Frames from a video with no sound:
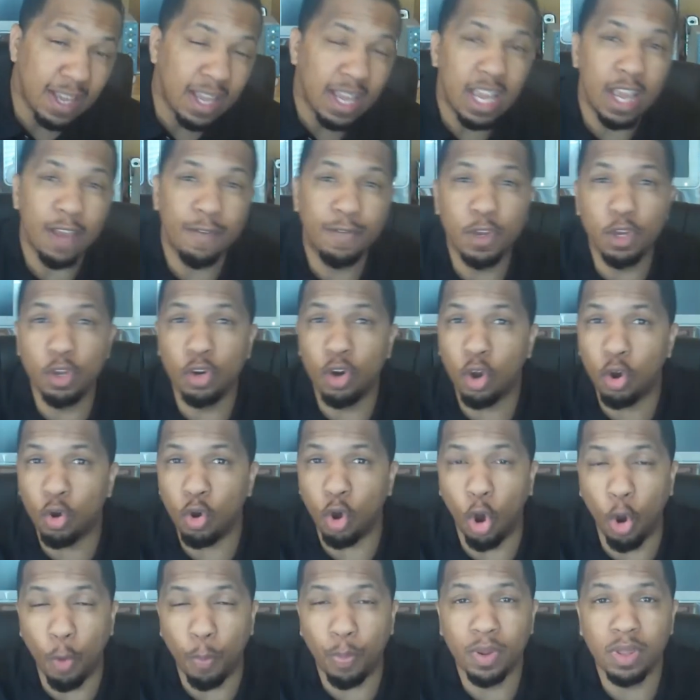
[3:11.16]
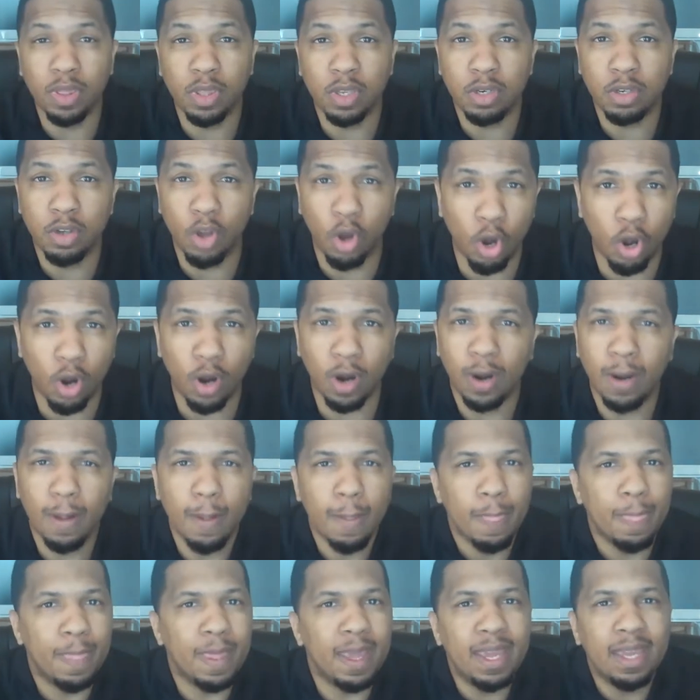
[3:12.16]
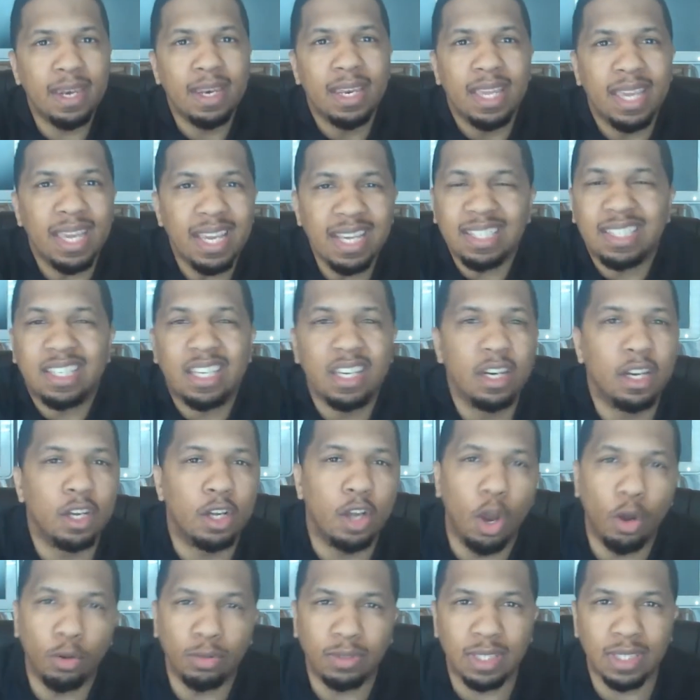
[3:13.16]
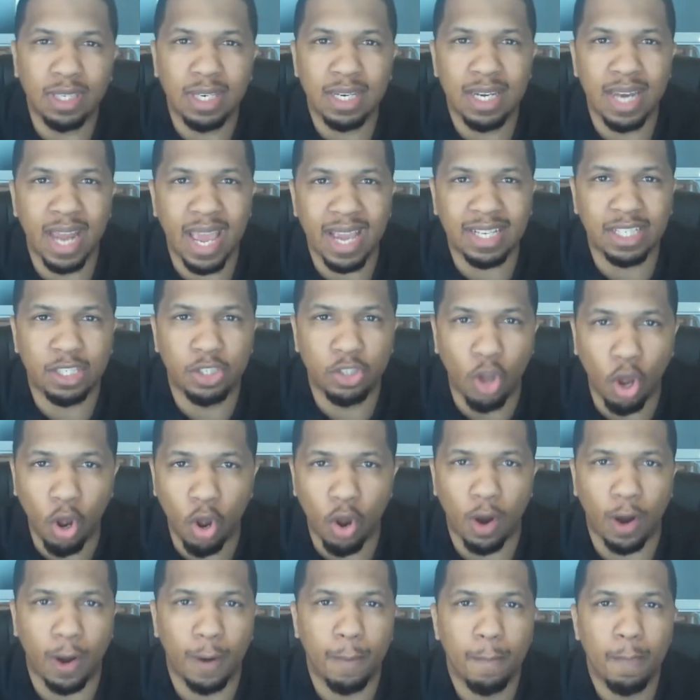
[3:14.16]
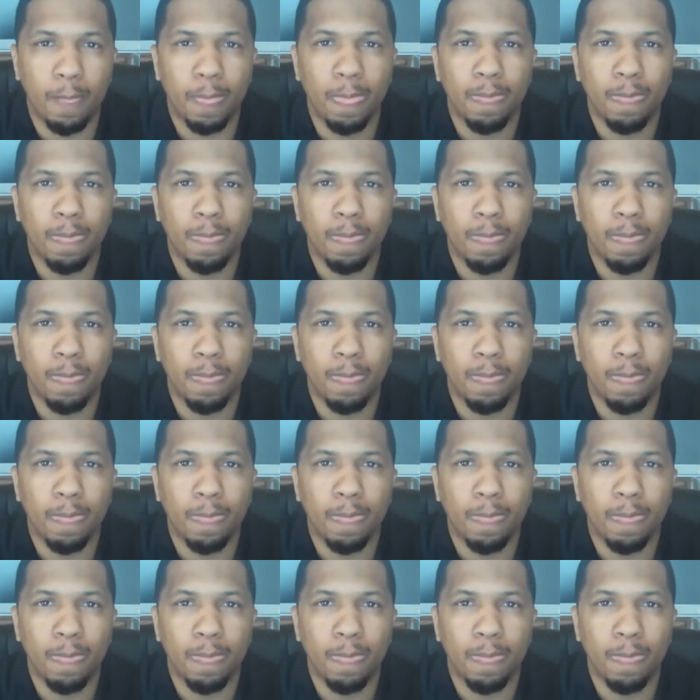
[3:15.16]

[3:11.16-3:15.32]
if you don't open the door, then it's going to go to the next door.